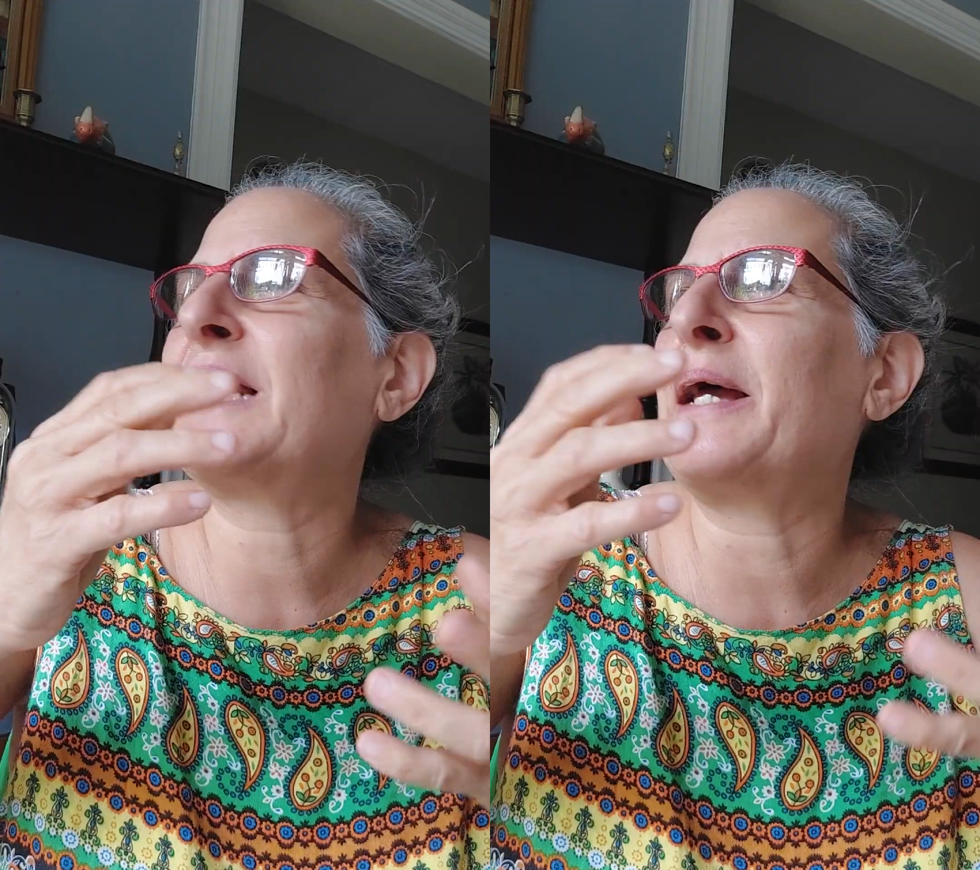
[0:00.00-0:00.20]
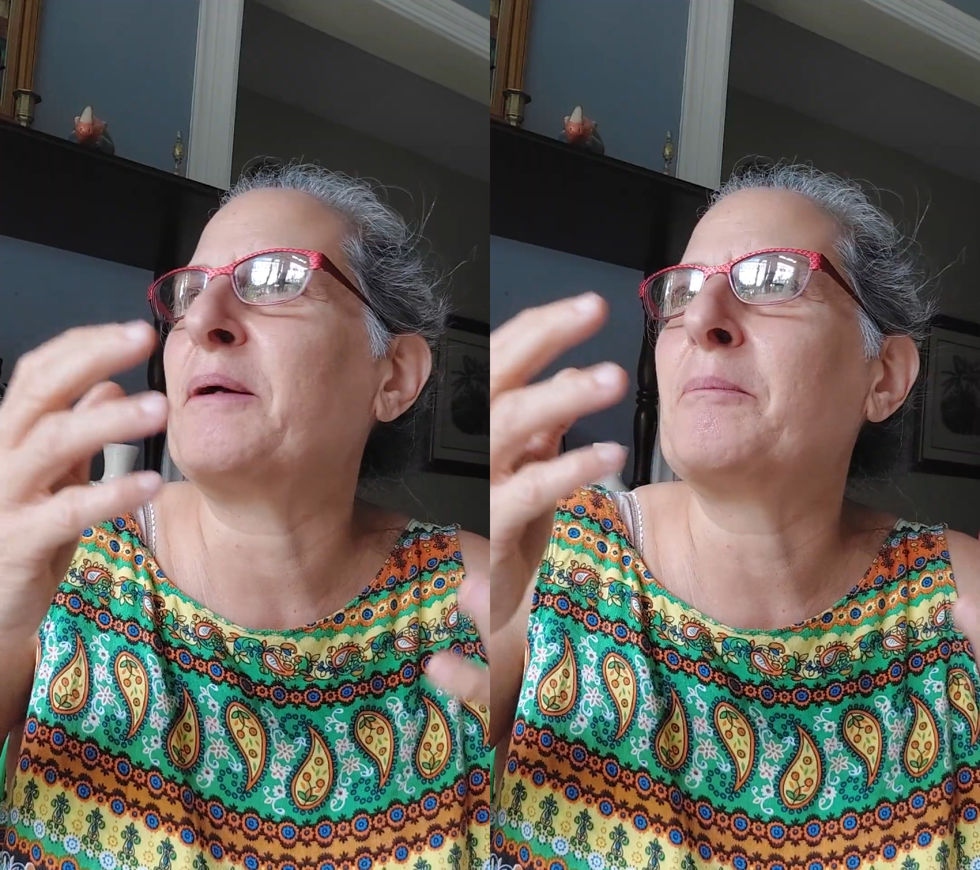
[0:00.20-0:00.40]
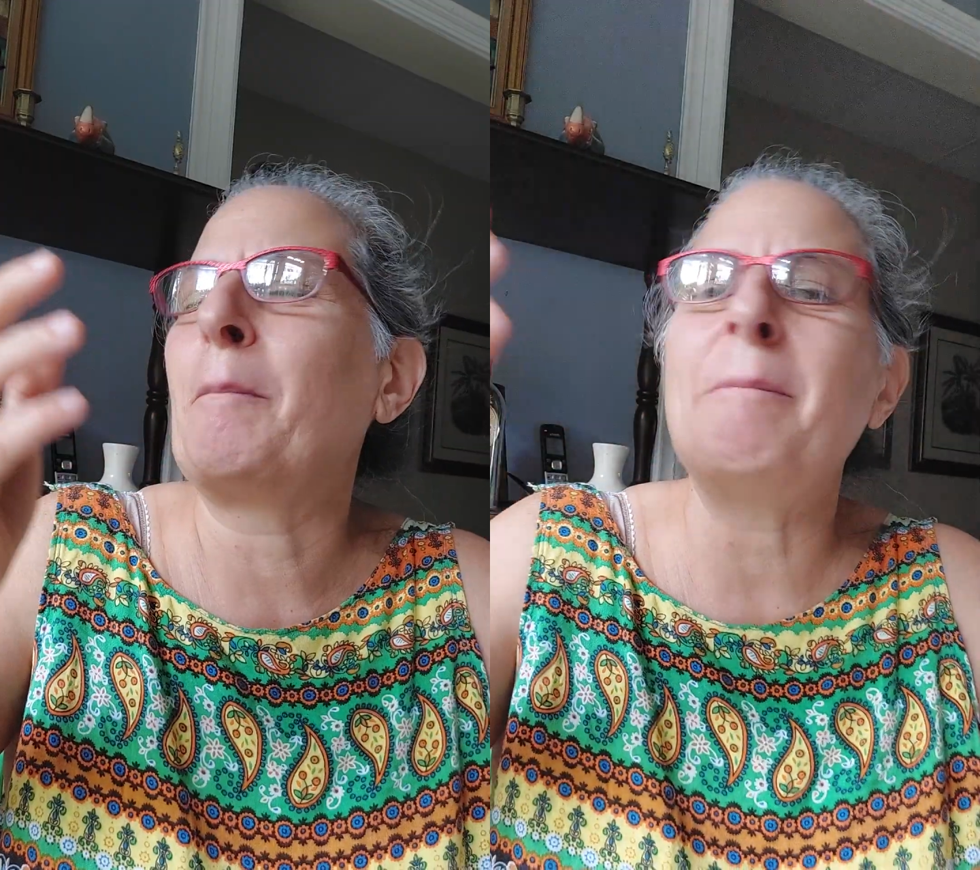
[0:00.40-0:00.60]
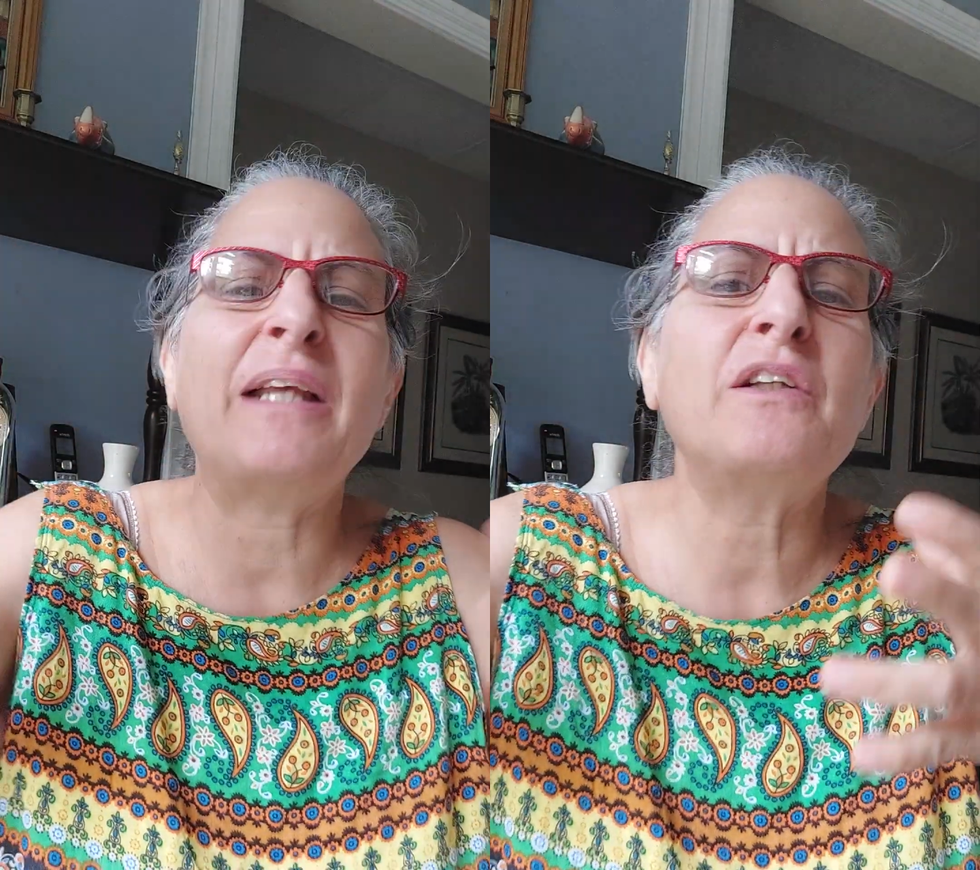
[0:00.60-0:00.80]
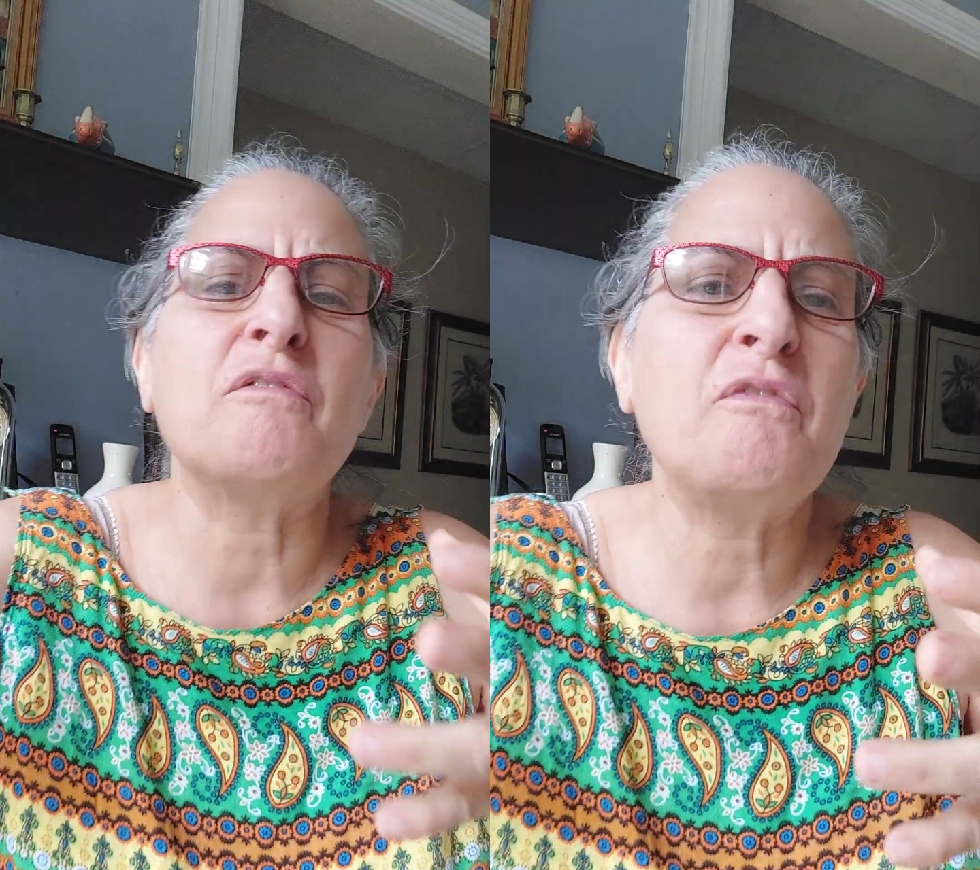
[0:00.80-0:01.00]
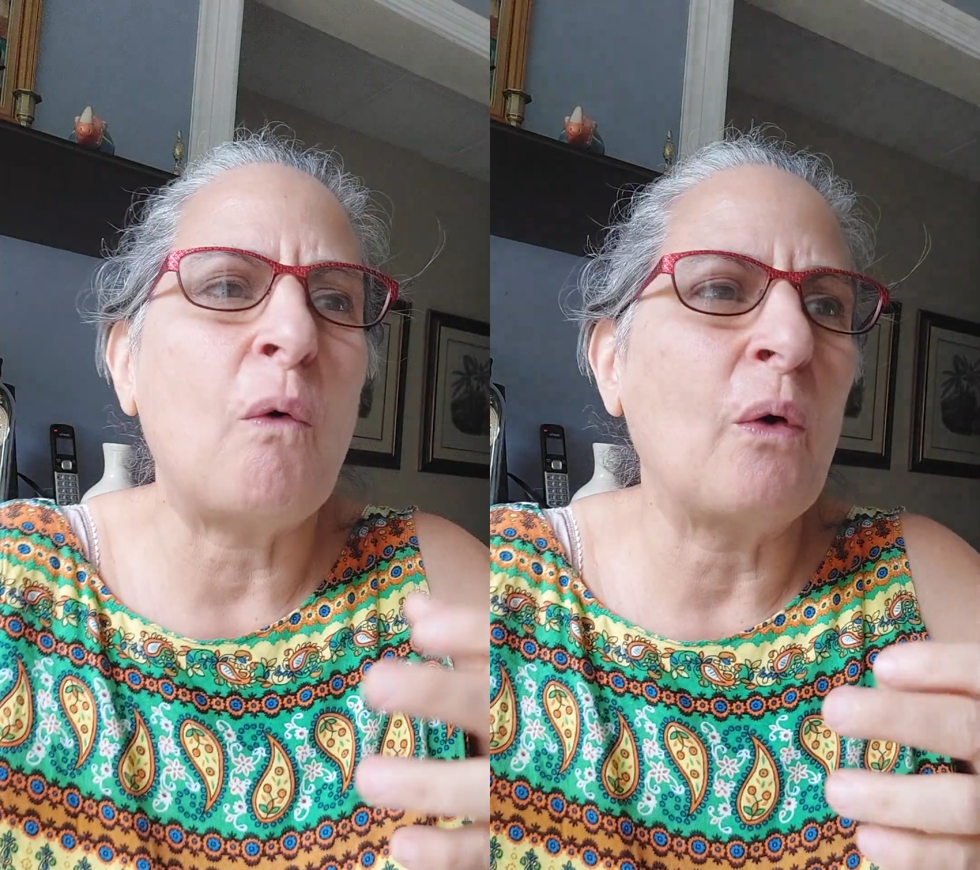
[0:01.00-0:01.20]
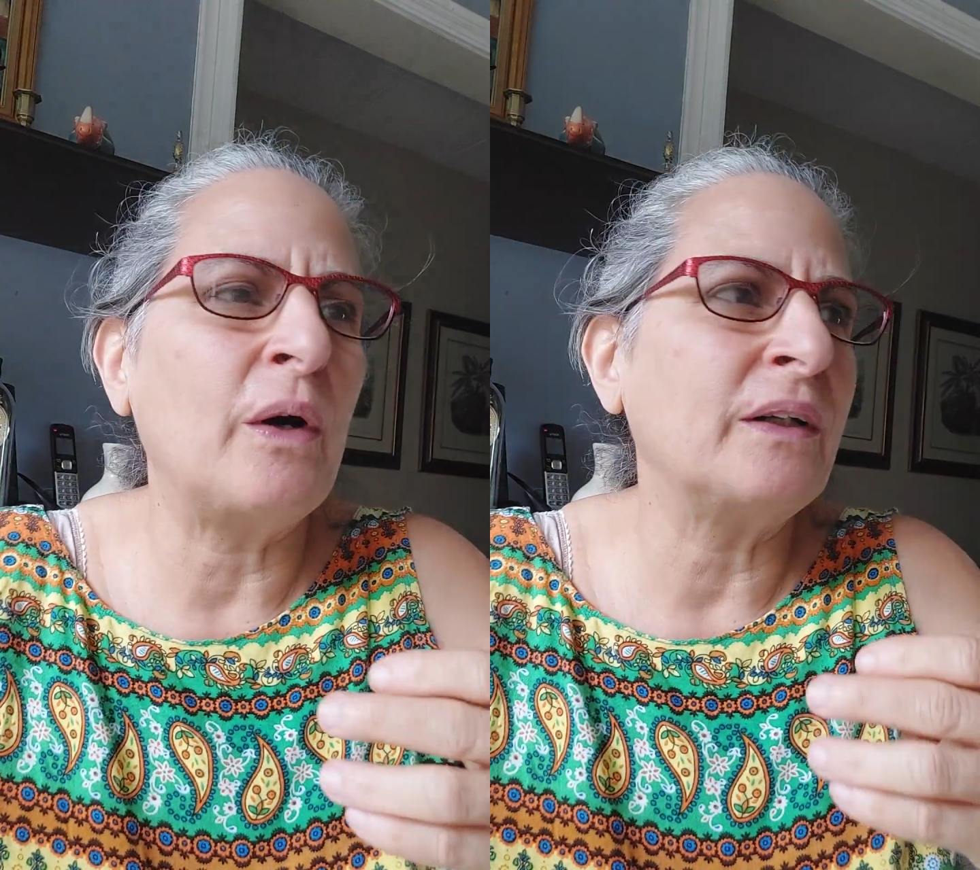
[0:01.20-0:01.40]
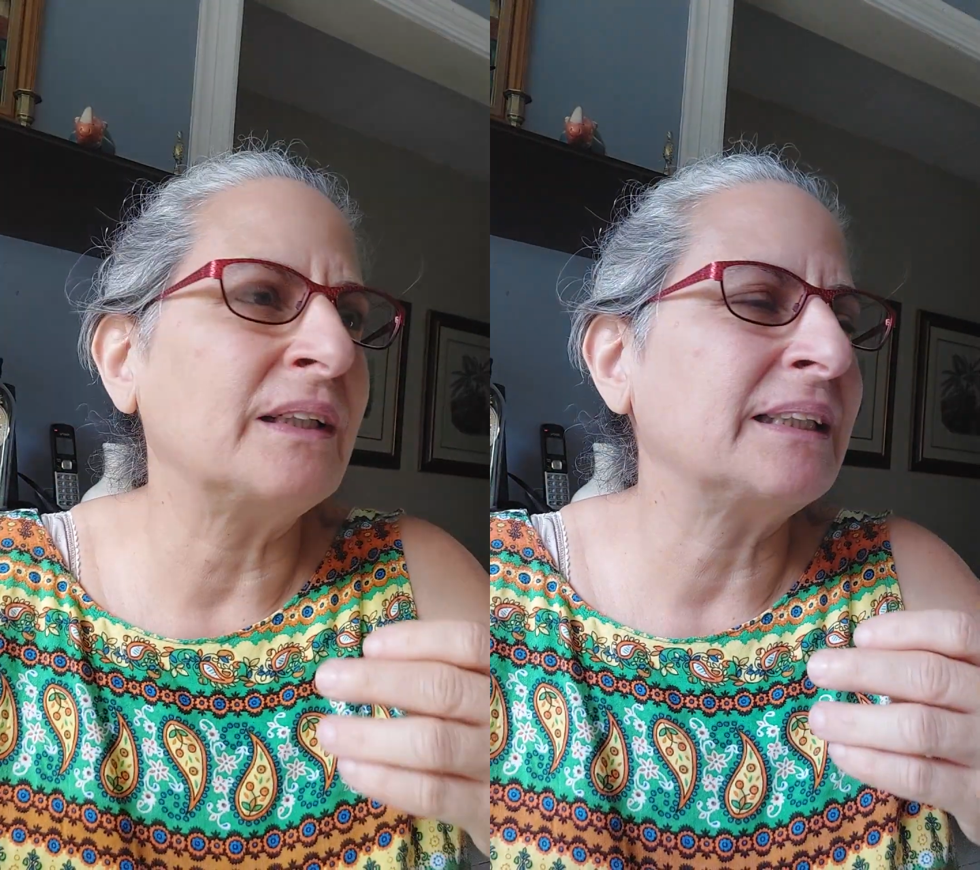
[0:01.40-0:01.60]
like
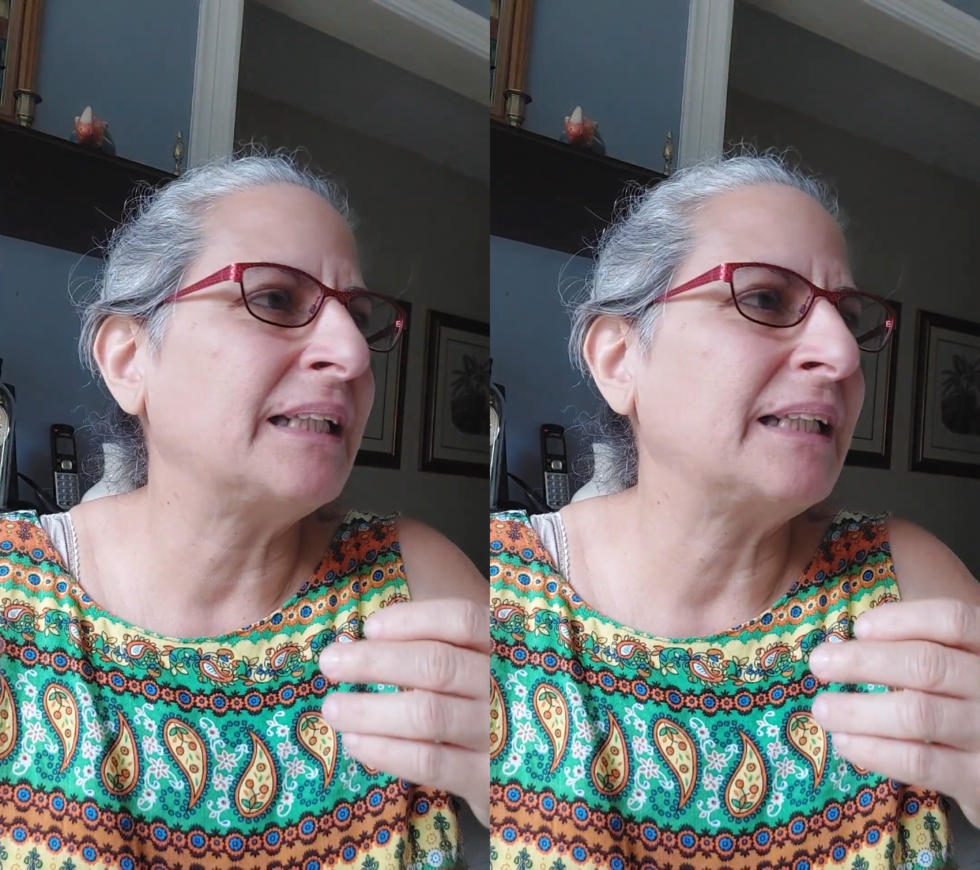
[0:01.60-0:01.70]
metaphors,